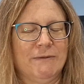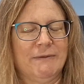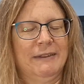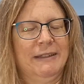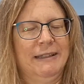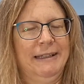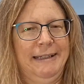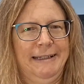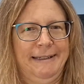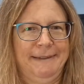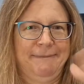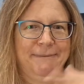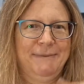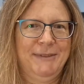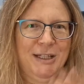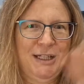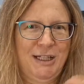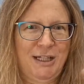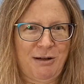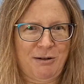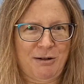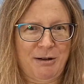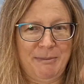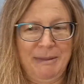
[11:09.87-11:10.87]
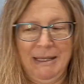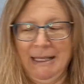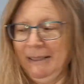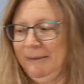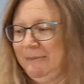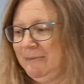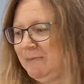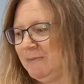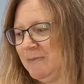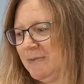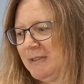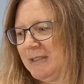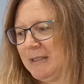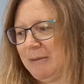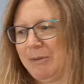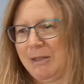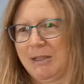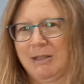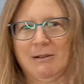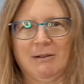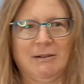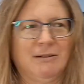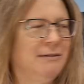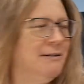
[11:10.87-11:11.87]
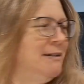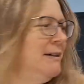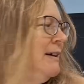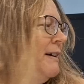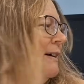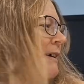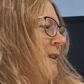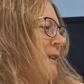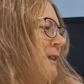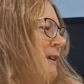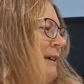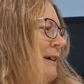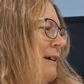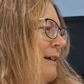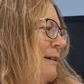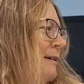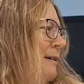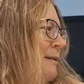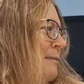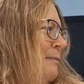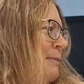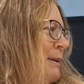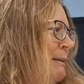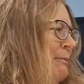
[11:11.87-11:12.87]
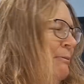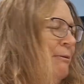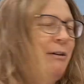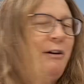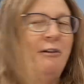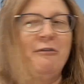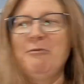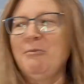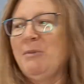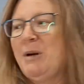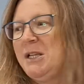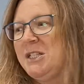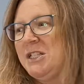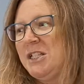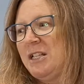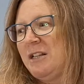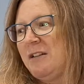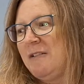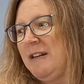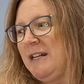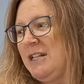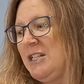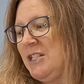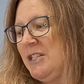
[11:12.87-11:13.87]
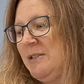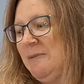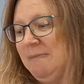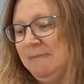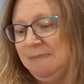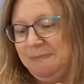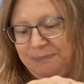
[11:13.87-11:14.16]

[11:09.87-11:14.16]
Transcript: yeah, you know what I mean? Some of your people of my generation.